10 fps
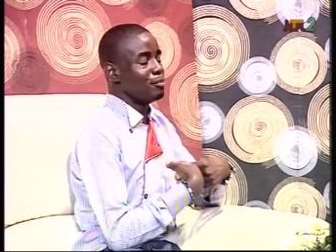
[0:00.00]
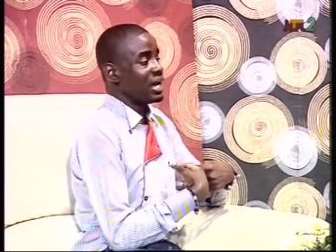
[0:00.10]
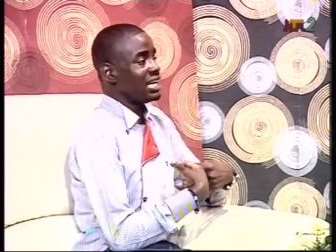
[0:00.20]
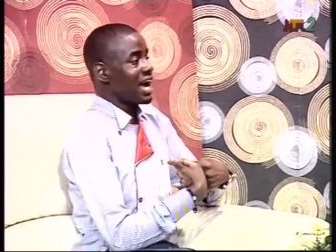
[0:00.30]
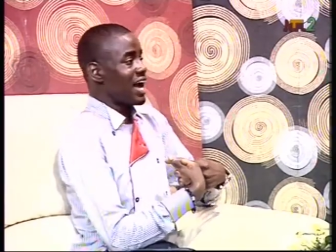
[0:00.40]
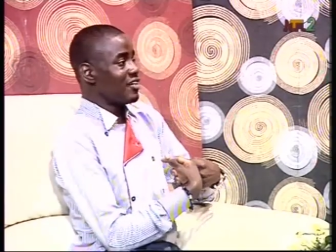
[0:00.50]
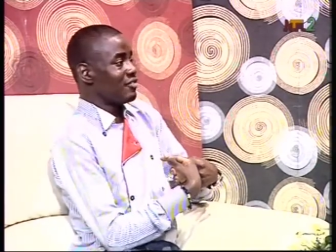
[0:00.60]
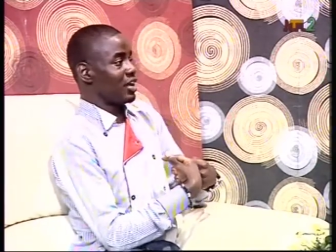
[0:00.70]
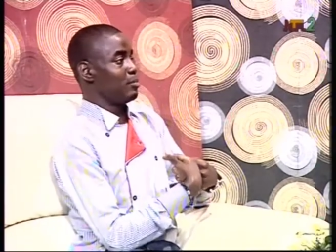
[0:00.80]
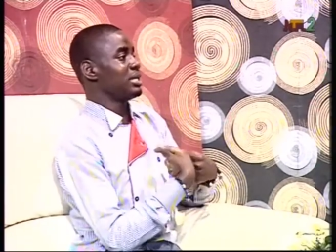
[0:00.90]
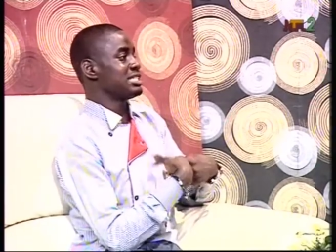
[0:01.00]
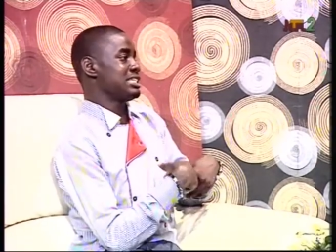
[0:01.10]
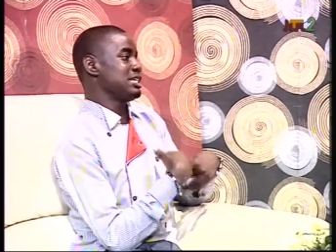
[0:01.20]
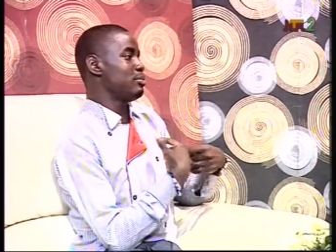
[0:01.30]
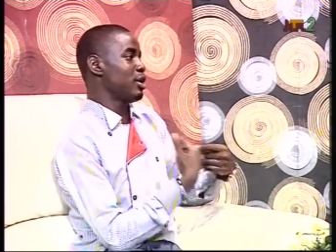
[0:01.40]
men have a better
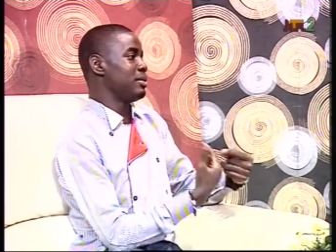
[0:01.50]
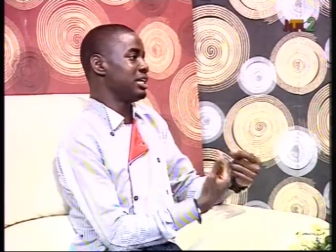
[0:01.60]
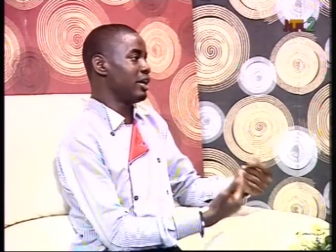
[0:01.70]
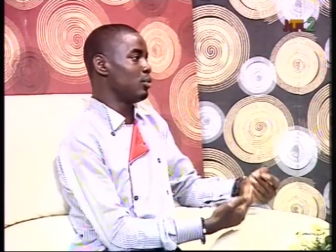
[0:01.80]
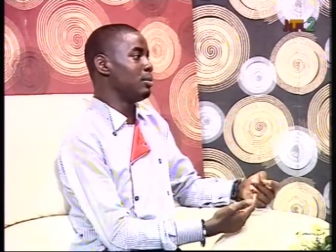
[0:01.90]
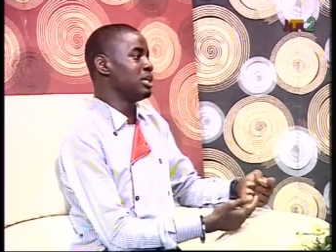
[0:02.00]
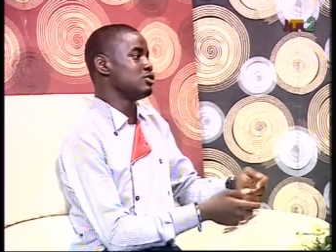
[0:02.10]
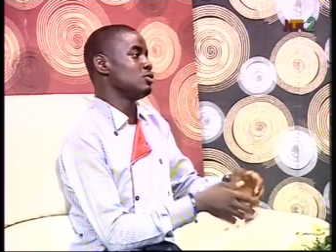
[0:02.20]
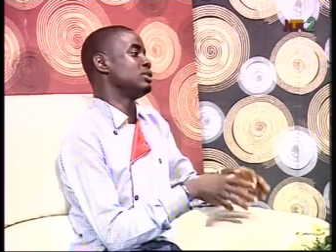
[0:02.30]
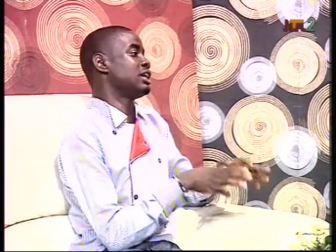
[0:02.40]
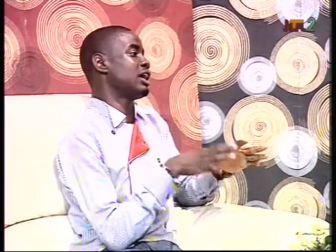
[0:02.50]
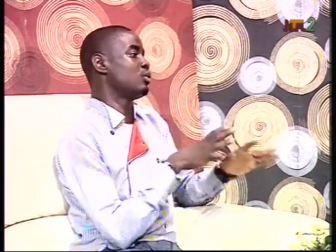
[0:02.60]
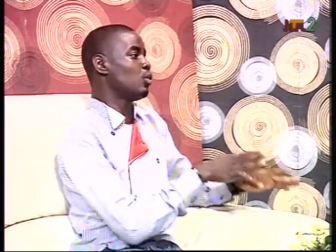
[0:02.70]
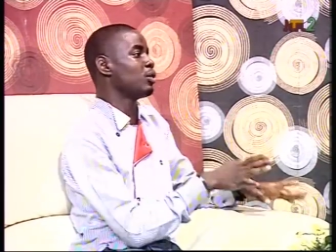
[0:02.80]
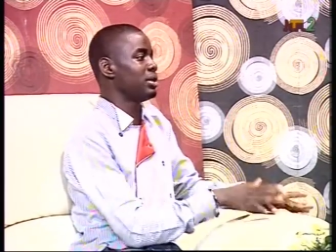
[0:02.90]
temperament than women, so they
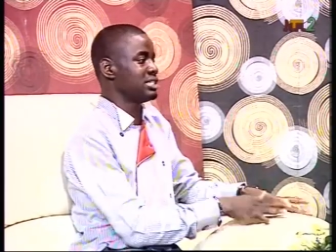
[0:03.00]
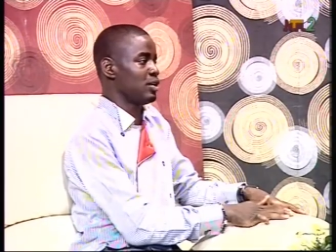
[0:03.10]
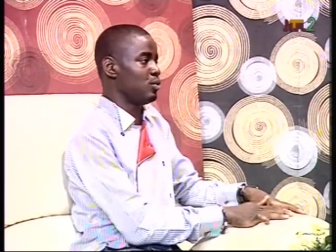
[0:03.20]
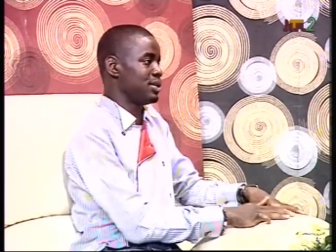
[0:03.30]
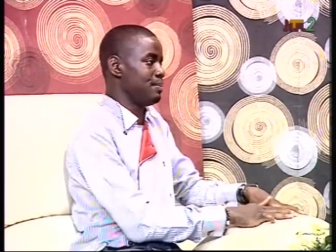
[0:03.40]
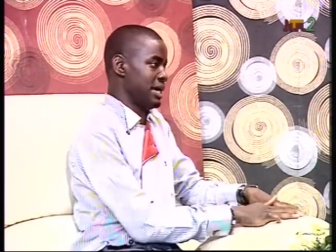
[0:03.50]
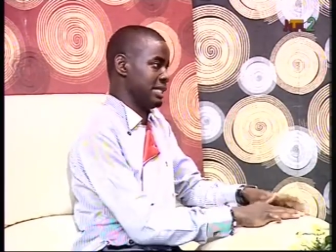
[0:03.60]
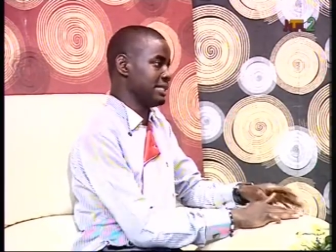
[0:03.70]
can work better with men.